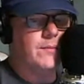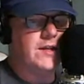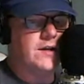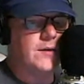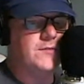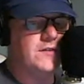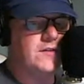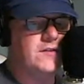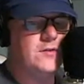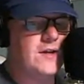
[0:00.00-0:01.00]
by the Cubs in
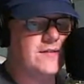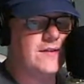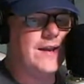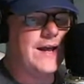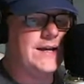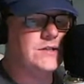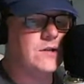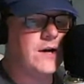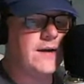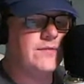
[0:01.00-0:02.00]
the 2009
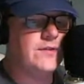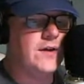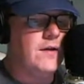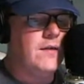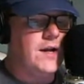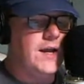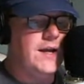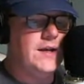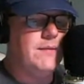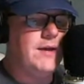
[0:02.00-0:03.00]
draft,
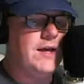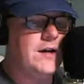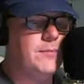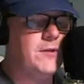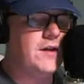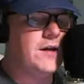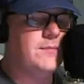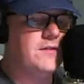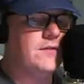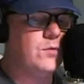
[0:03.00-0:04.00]
and he made it up to the
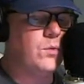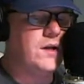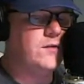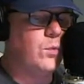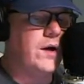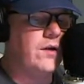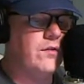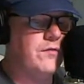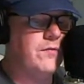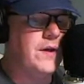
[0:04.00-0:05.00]
Cubs in
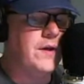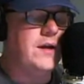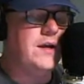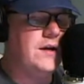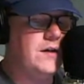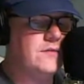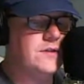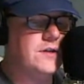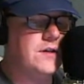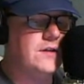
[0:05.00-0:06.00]
2012. In
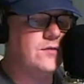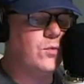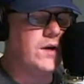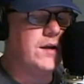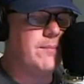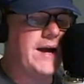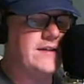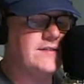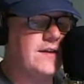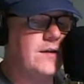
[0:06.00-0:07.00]
120
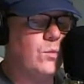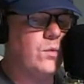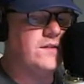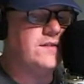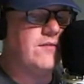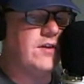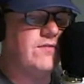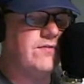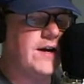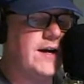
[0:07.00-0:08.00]
at-bats, he hit
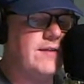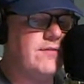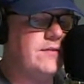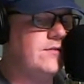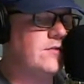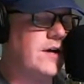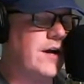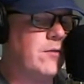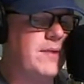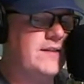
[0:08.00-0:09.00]
175 and struck
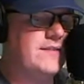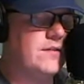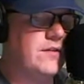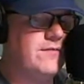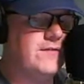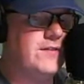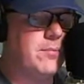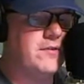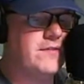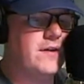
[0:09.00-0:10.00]
out basically
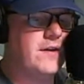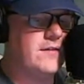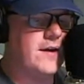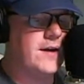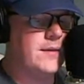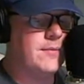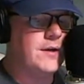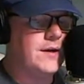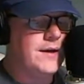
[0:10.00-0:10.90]
50% of the time.